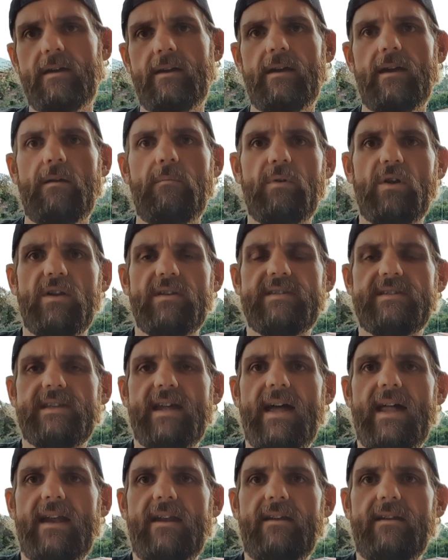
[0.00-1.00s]
And when I
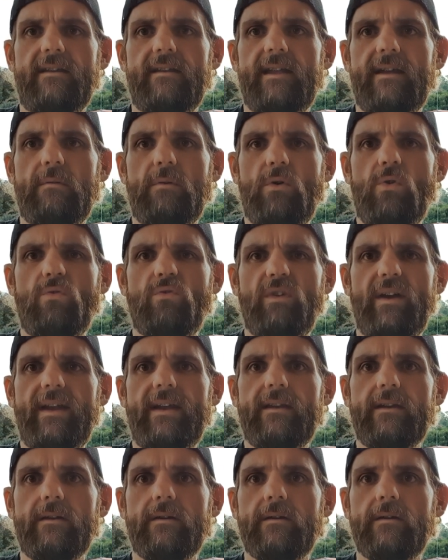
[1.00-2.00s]
started, they were all red.
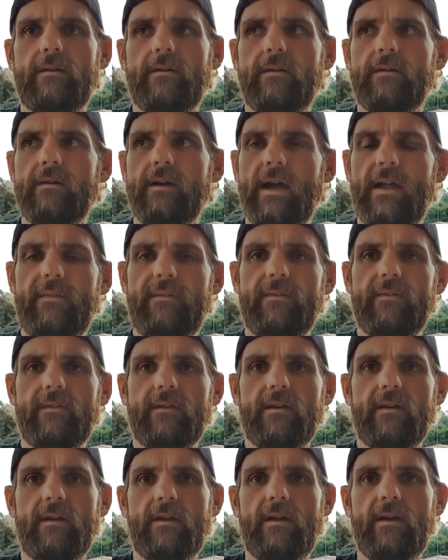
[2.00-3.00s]
And
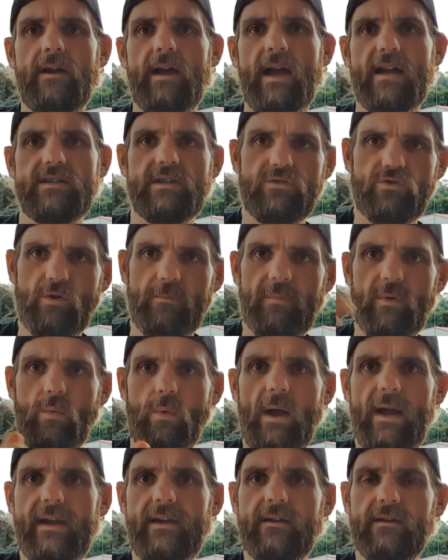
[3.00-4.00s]
as I dropped the
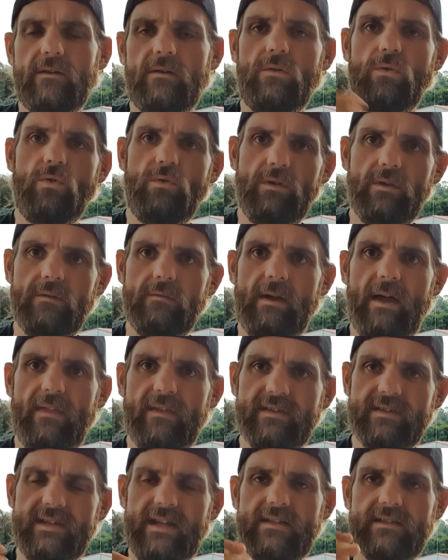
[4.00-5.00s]
weight, all the other
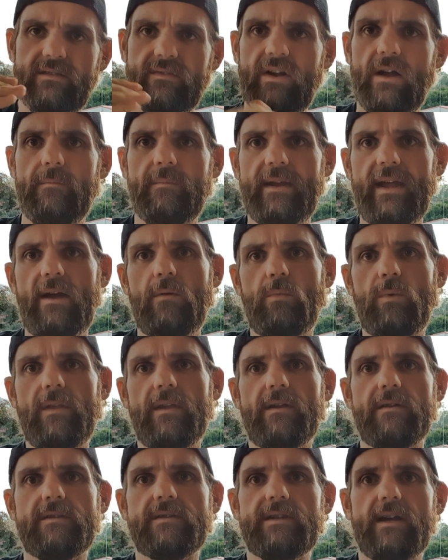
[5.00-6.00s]
stats have come down with
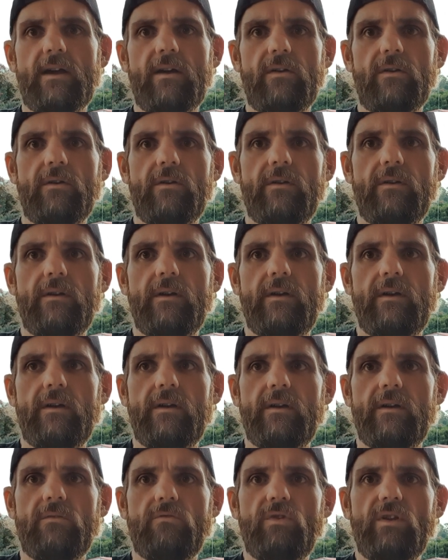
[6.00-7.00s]
it. So it
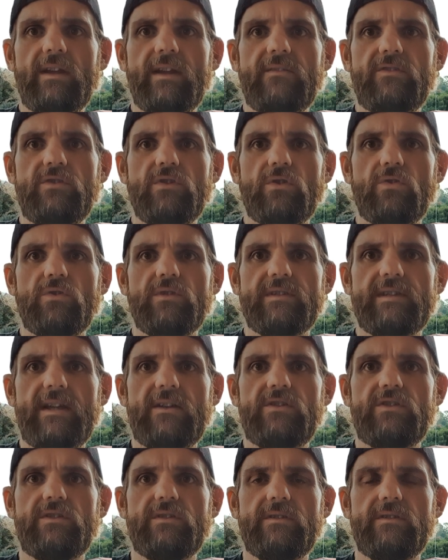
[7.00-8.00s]
really gives you a good
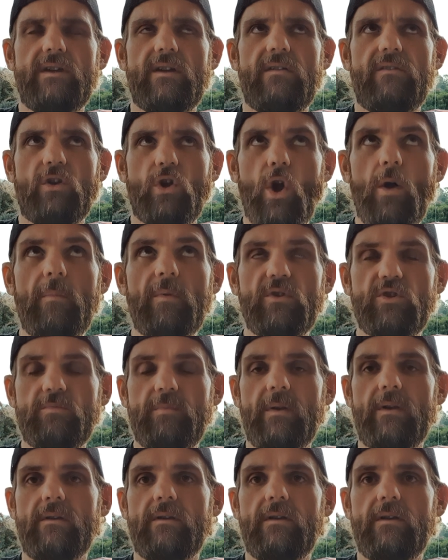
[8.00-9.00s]
sense of
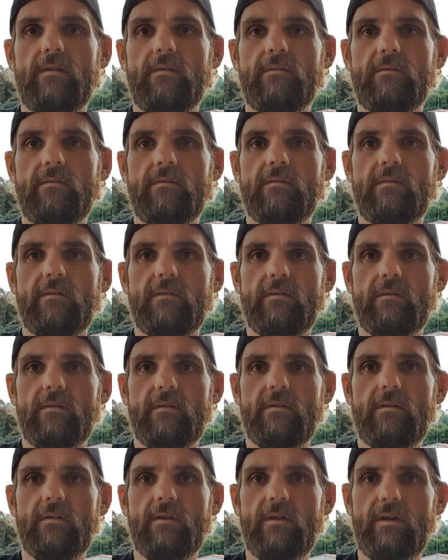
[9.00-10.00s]
accomplishment, and
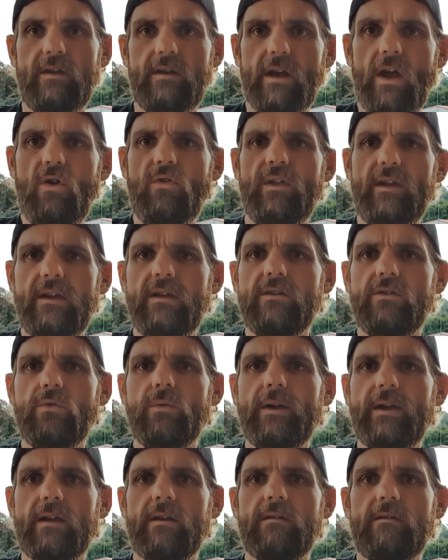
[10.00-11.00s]
you know that you're
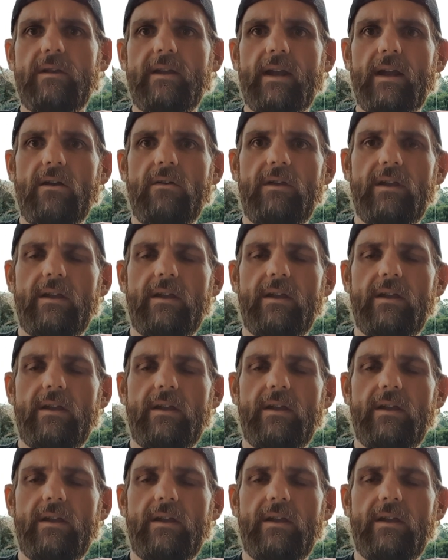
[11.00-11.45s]
doing it, you know,